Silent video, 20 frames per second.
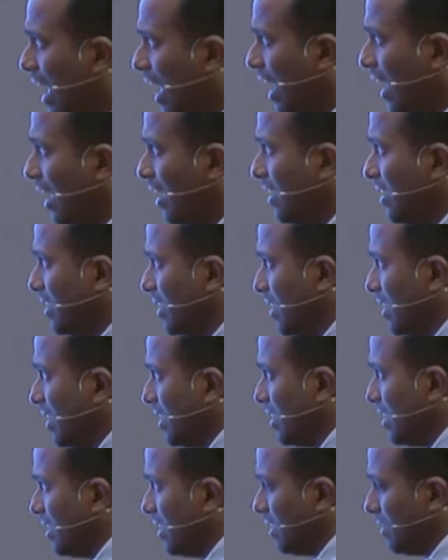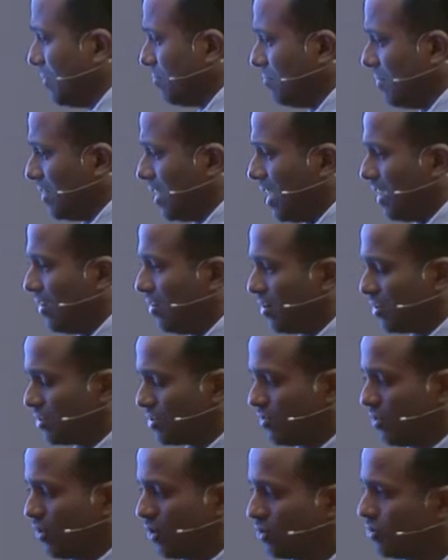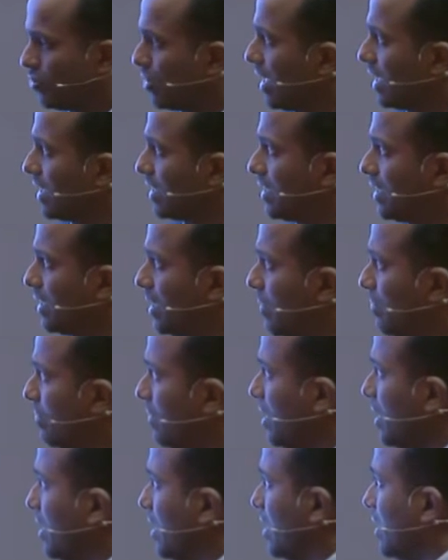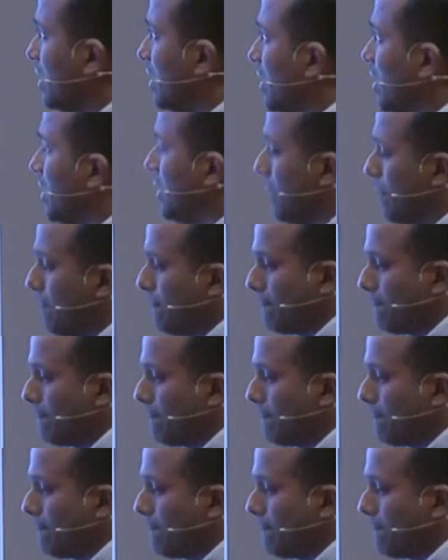And uh, I also want to like uh, uh,